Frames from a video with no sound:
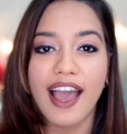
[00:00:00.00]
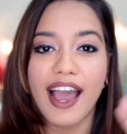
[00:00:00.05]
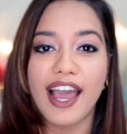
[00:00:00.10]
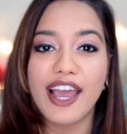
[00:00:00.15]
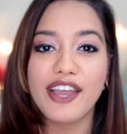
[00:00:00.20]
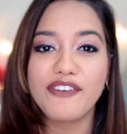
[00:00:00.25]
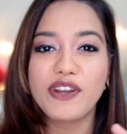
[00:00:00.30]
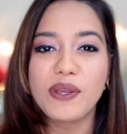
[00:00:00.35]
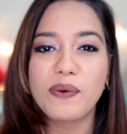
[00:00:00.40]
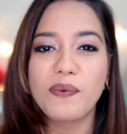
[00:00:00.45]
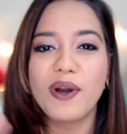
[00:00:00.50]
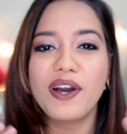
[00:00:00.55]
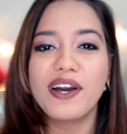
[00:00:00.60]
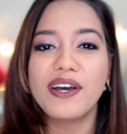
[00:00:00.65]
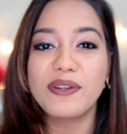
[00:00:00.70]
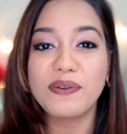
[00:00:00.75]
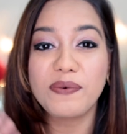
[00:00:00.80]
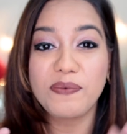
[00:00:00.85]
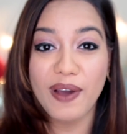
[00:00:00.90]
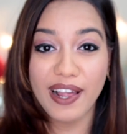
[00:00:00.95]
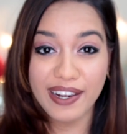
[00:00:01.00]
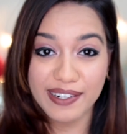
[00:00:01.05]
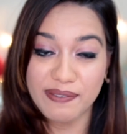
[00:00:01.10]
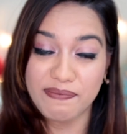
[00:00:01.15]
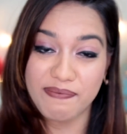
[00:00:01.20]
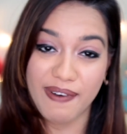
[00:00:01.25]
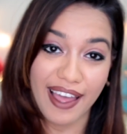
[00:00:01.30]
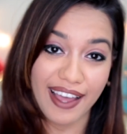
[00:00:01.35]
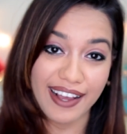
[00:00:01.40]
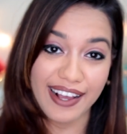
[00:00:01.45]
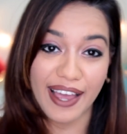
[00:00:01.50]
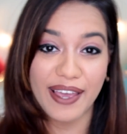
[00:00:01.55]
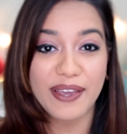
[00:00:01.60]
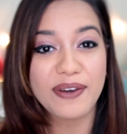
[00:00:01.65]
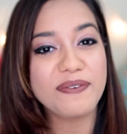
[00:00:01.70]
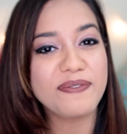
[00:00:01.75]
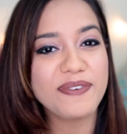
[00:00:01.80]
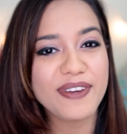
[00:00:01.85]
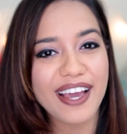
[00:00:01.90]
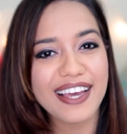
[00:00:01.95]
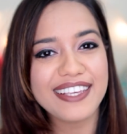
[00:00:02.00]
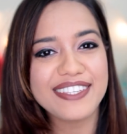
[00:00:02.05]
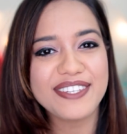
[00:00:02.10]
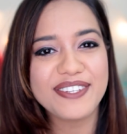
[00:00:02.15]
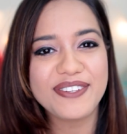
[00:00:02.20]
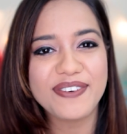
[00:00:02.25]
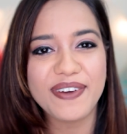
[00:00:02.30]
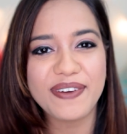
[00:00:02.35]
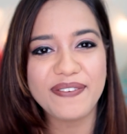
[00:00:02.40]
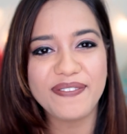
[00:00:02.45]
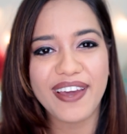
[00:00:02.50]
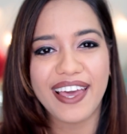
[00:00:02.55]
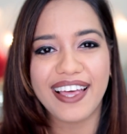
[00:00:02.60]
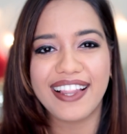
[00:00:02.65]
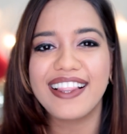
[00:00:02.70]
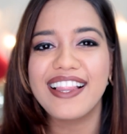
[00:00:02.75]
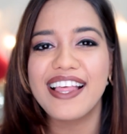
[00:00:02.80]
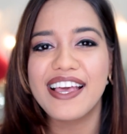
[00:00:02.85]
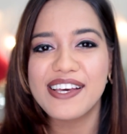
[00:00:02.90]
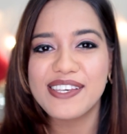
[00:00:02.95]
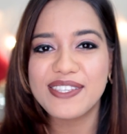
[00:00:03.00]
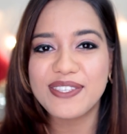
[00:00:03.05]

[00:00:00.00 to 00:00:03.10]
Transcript: Hi everyone, welcome back. I hope you guys are doing well.